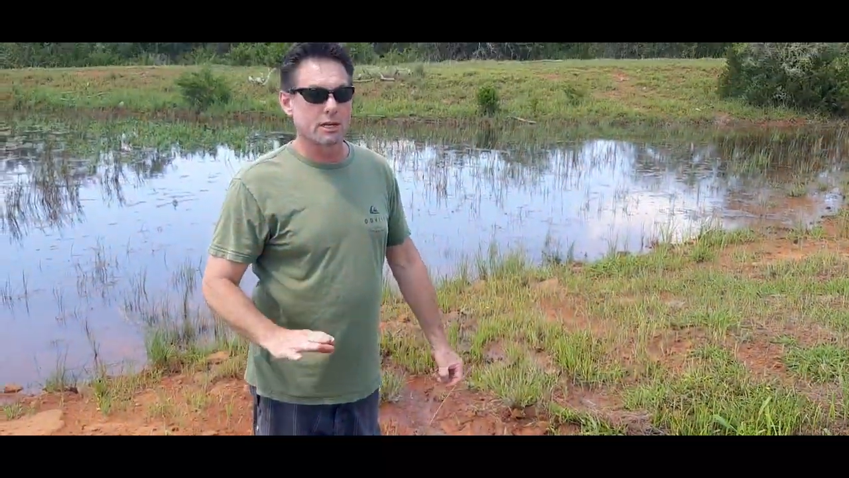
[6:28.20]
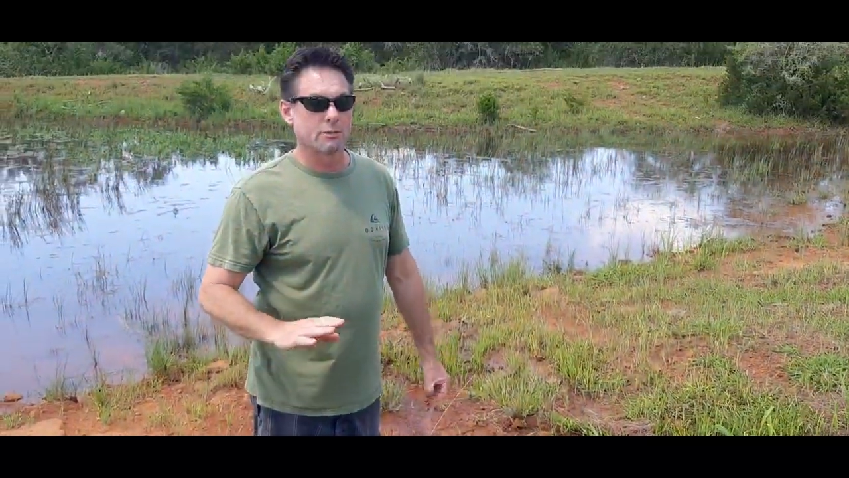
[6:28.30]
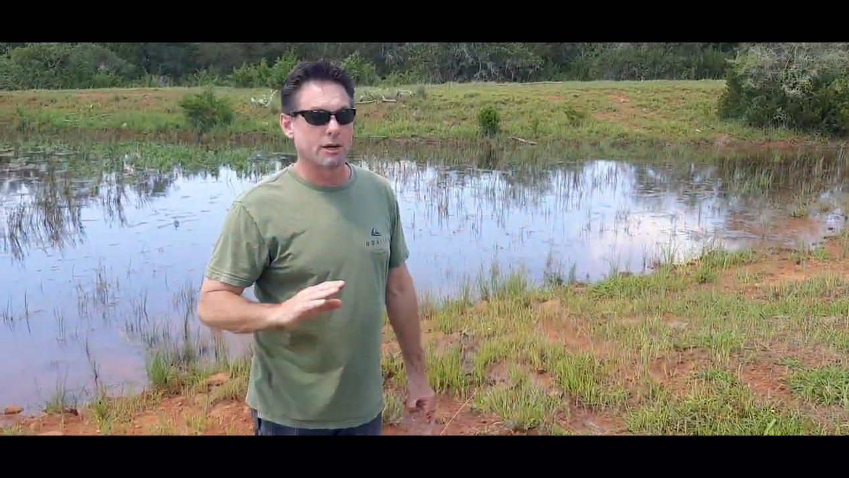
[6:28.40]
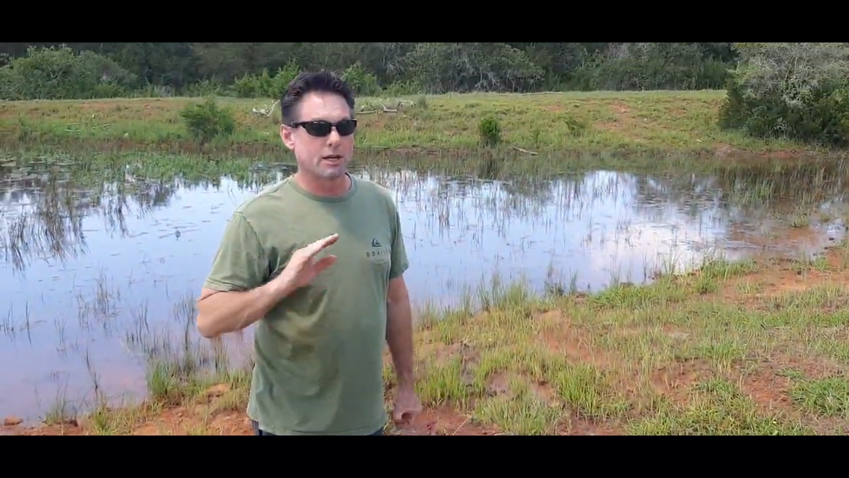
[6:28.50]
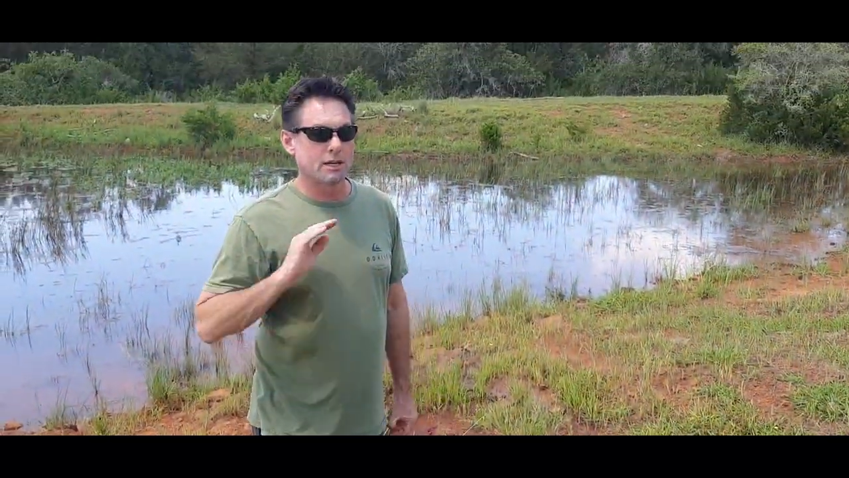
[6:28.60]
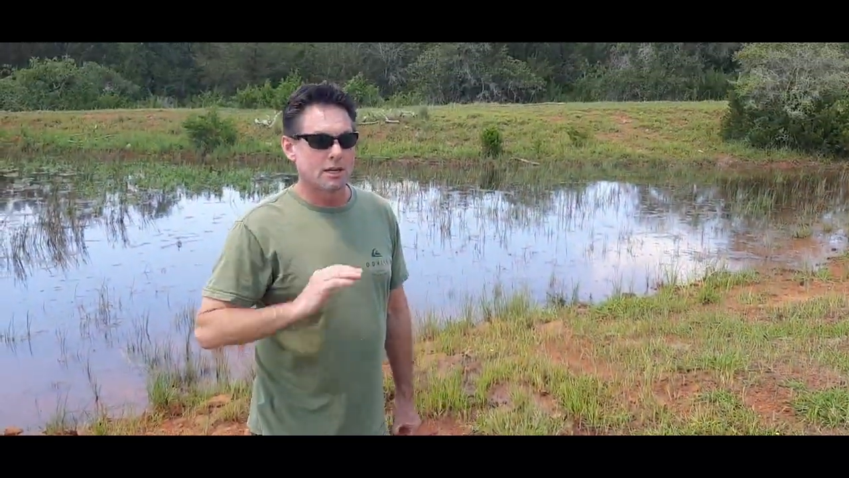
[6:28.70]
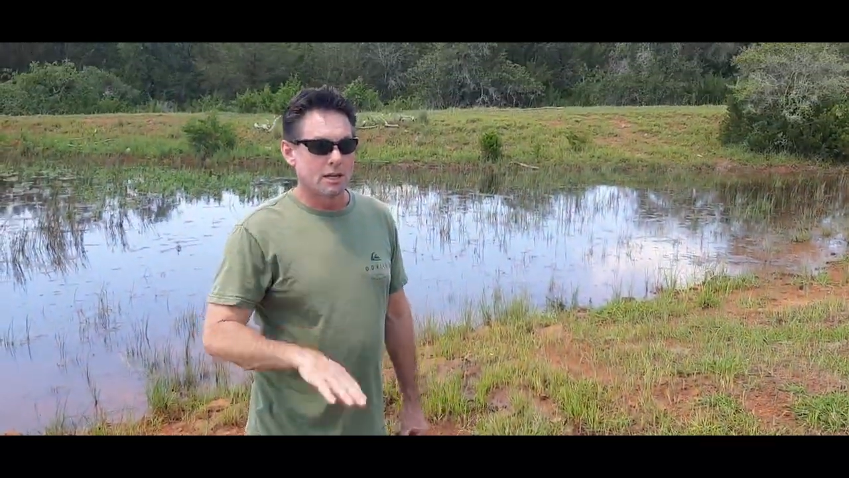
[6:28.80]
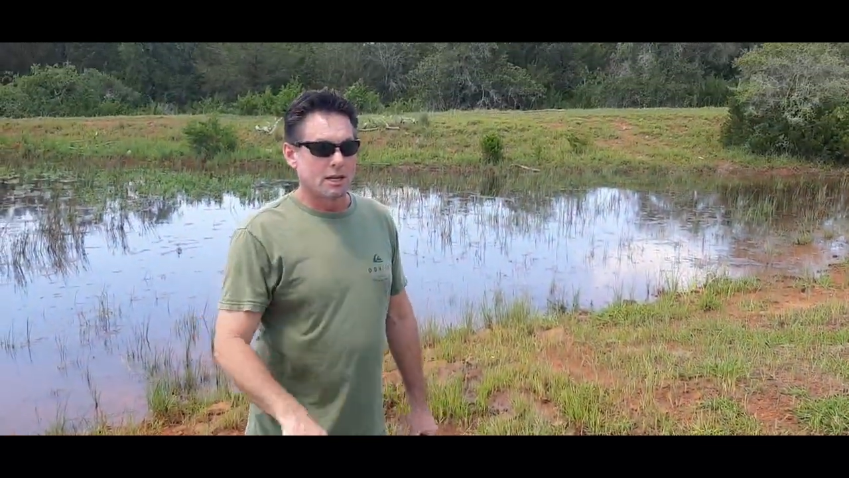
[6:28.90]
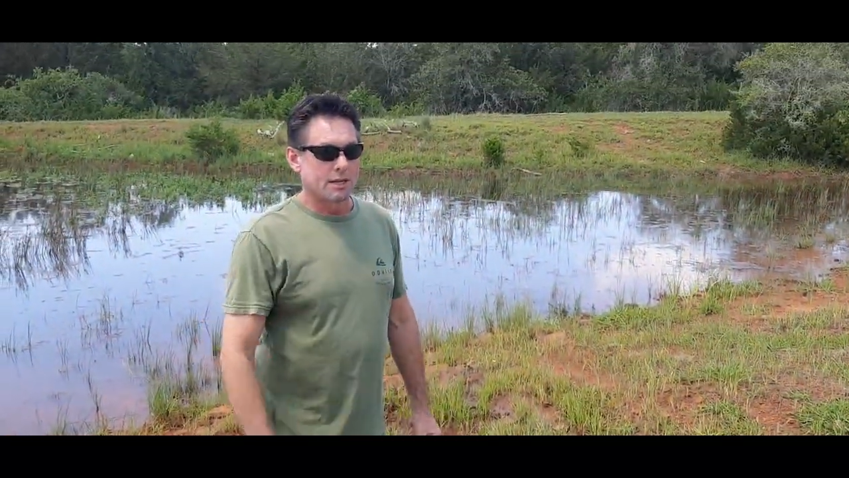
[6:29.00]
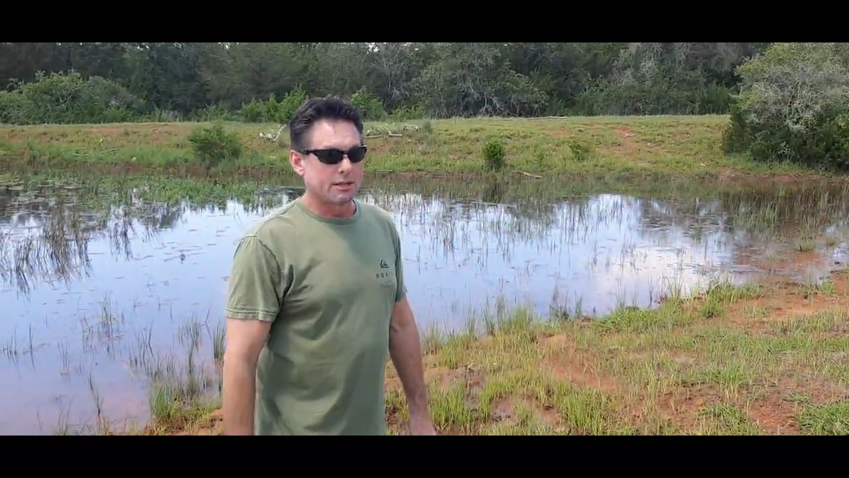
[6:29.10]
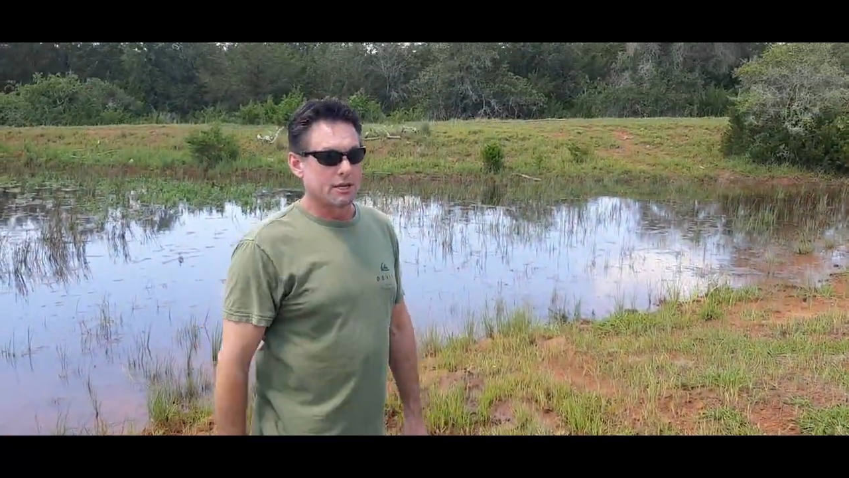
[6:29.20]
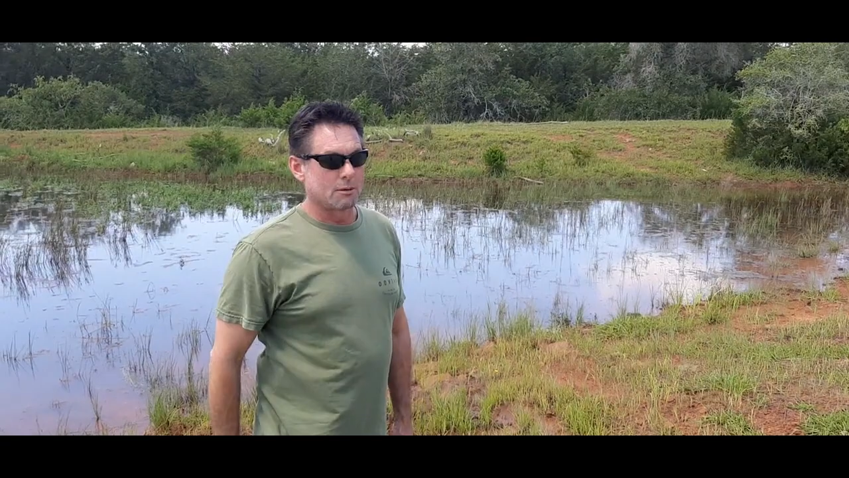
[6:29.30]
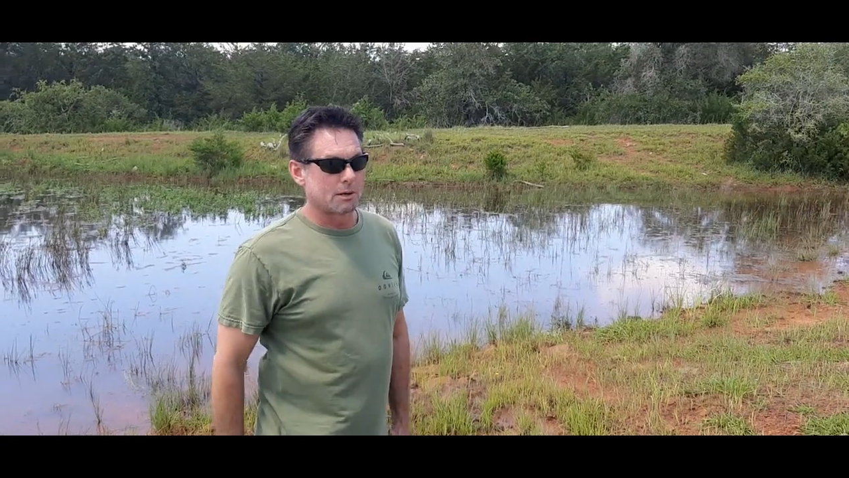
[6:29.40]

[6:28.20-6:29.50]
any rain, then I'll